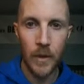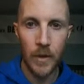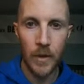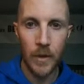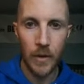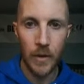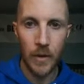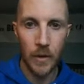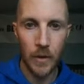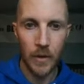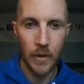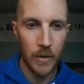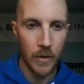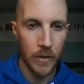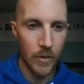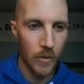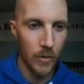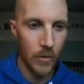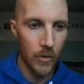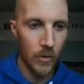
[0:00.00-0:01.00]

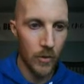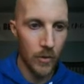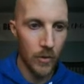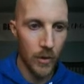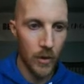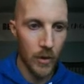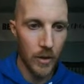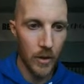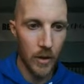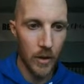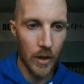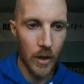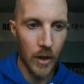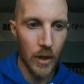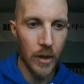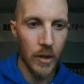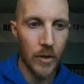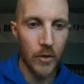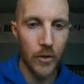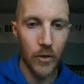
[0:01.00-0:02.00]
And the
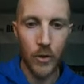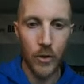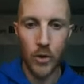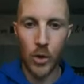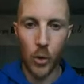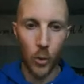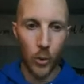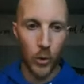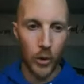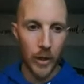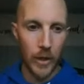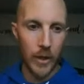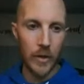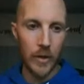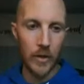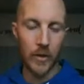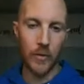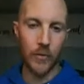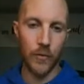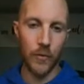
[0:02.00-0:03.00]
x coordinate
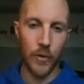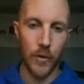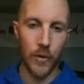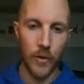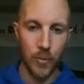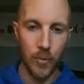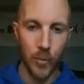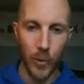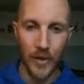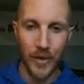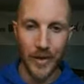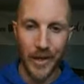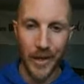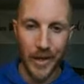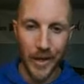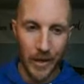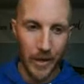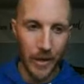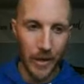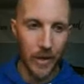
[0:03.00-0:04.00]
for our point
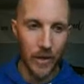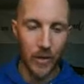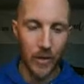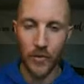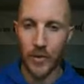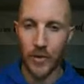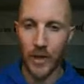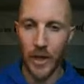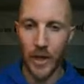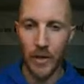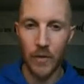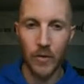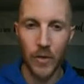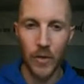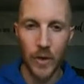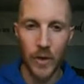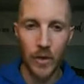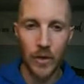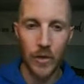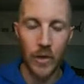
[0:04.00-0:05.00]
A is
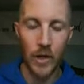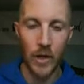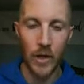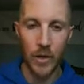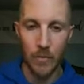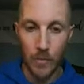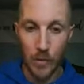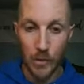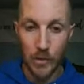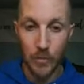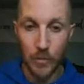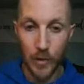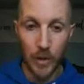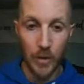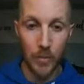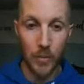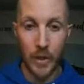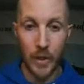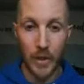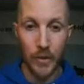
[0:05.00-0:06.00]
-6. I'm going to multiply
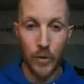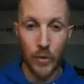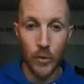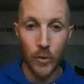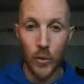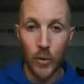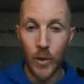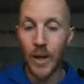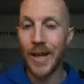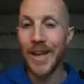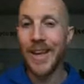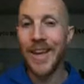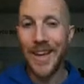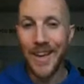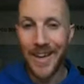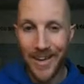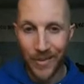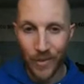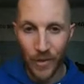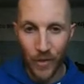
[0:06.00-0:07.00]
by 2,
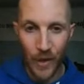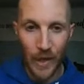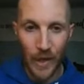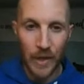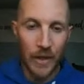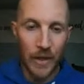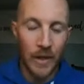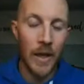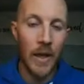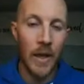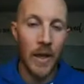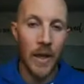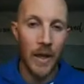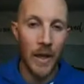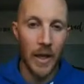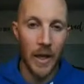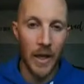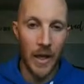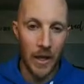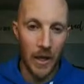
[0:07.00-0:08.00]
then
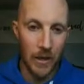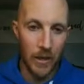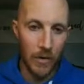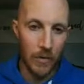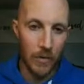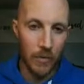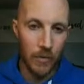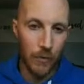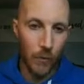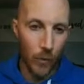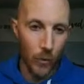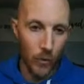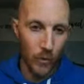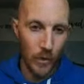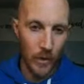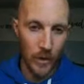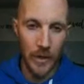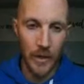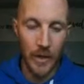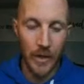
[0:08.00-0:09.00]
add 4.
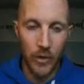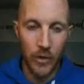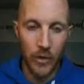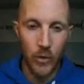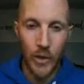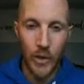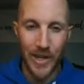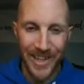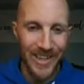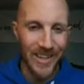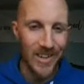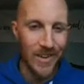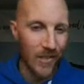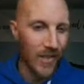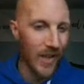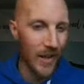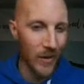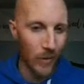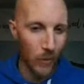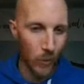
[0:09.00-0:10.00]
And I need to do it in
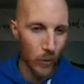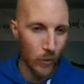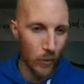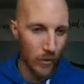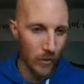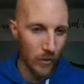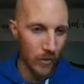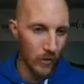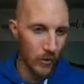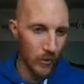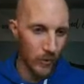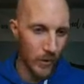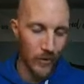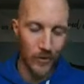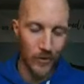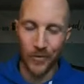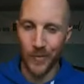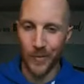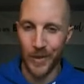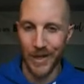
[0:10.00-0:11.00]
that order.
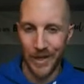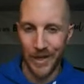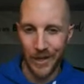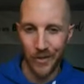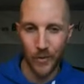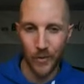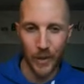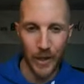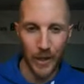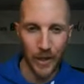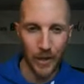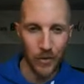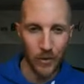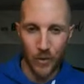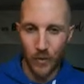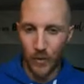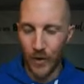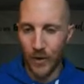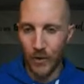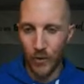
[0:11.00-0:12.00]
Otherwise, I'm not going to get the right answer.
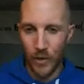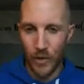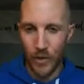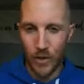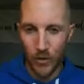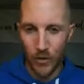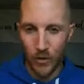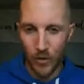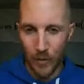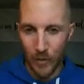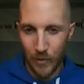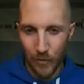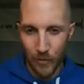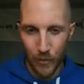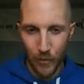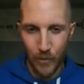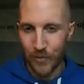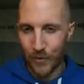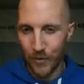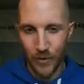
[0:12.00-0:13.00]
If I do the addition by
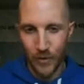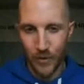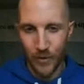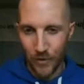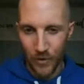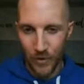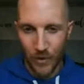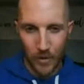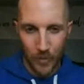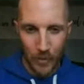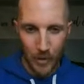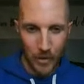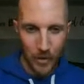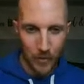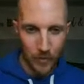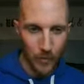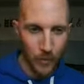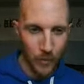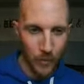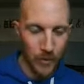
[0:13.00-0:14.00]
4 first, it's going to be a
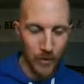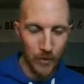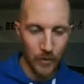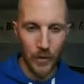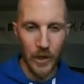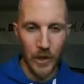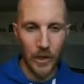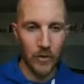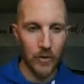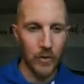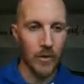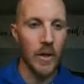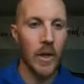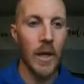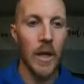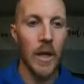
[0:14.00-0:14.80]
different answer.